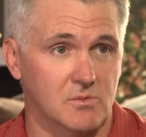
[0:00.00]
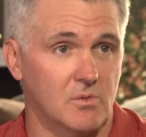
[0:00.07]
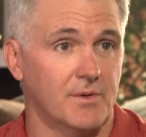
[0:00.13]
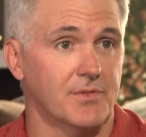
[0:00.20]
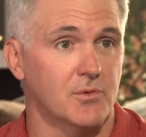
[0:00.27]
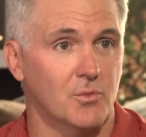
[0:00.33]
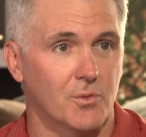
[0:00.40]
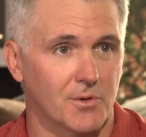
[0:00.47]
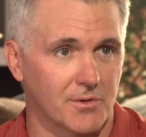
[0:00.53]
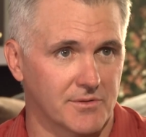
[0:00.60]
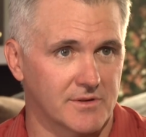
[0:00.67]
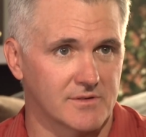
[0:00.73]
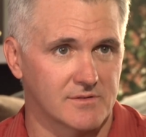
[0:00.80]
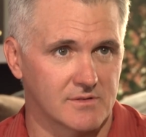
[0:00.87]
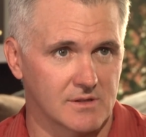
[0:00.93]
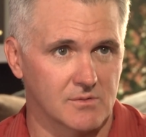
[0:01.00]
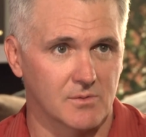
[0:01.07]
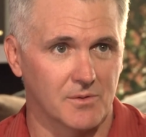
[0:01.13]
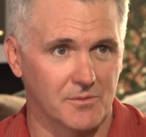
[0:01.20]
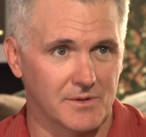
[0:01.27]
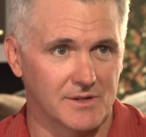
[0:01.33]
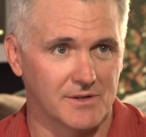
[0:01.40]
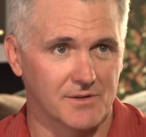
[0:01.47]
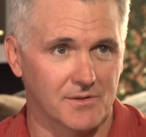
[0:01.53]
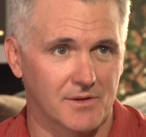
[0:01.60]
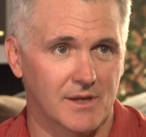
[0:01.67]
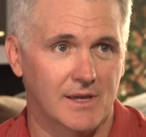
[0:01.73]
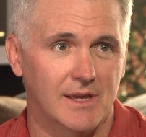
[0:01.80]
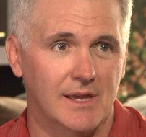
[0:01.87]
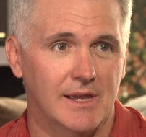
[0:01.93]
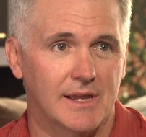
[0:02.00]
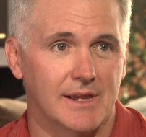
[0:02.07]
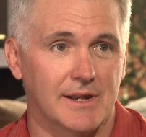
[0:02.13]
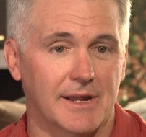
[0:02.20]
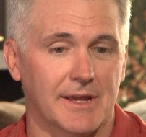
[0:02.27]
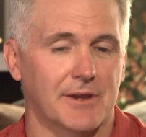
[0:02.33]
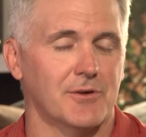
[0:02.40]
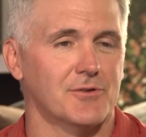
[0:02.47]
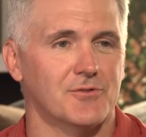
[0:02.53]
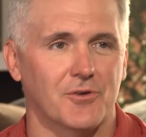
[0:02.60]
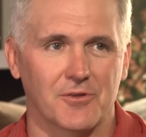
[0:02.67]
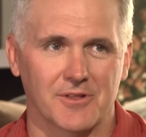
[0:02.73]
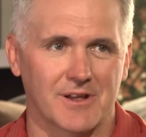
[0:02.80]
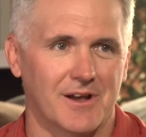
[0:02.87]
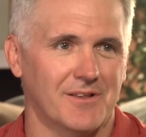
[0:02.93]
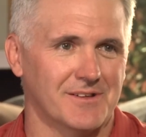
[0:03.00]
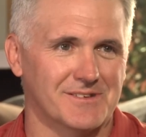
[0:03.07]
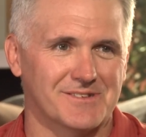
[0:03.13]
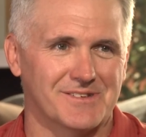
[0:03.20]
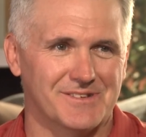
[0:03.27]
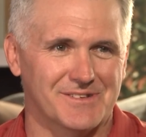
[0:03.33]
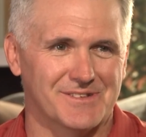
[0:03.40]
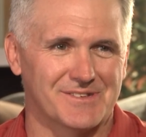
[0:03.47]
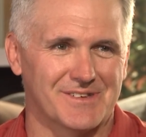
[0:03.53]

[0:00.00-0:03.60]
We want the world to see what we do. And I encourage all the colleagues to do the